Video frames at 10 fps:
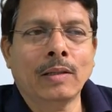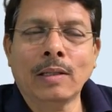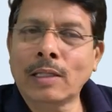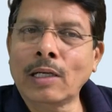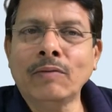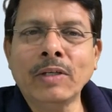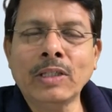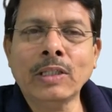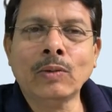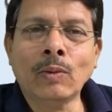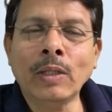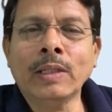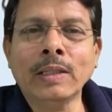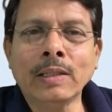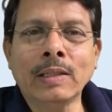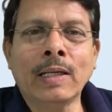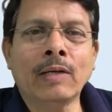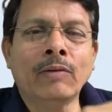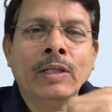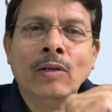The convention is only thing is
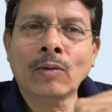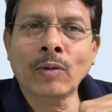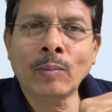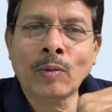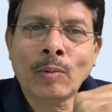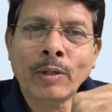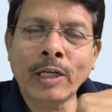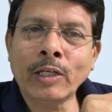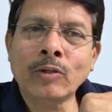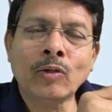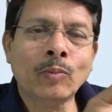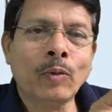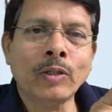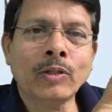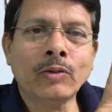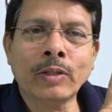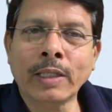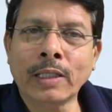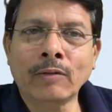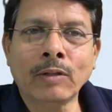that when you are going from negative to positive,
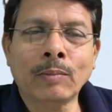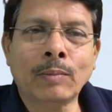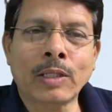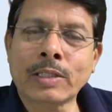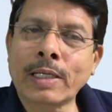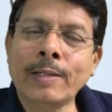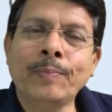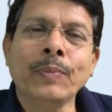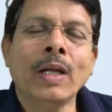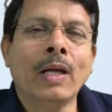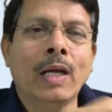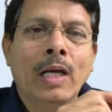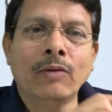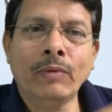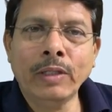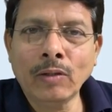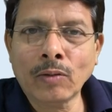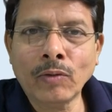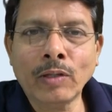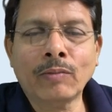take it with plus sign, and when you
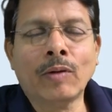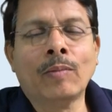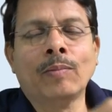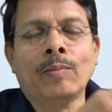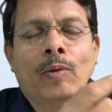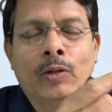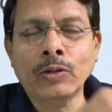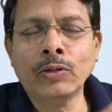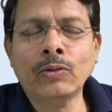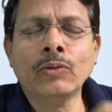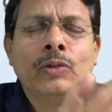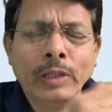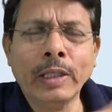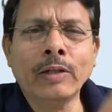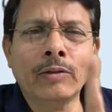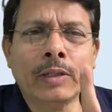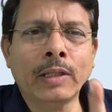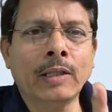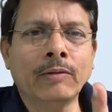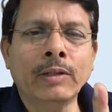are going from positive to negative,
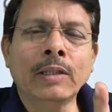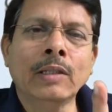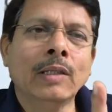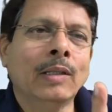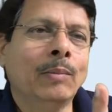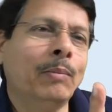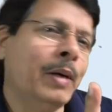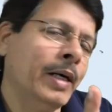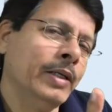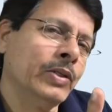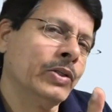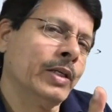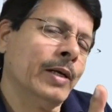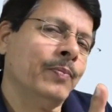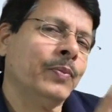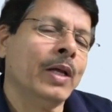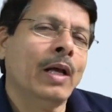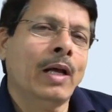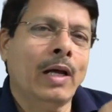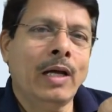take it with minus sign.
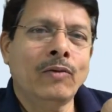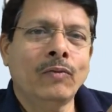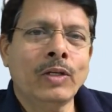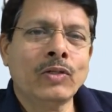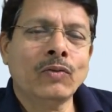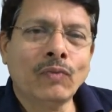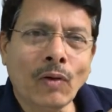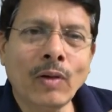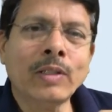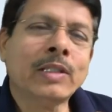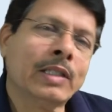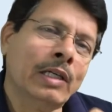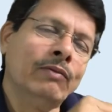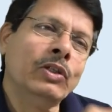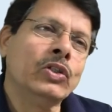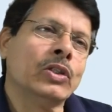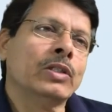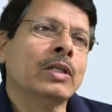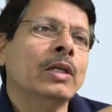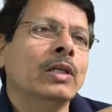And once you follow these
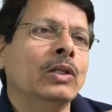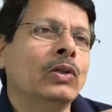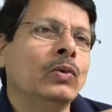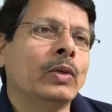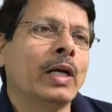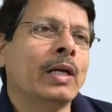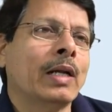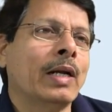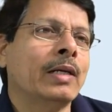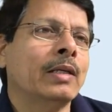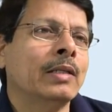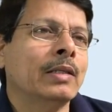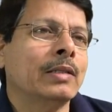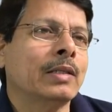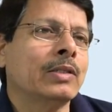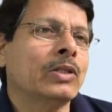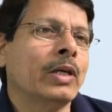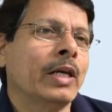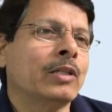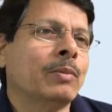conventions, you can write such an
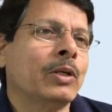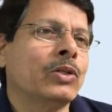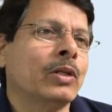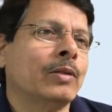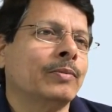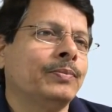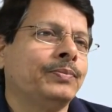expression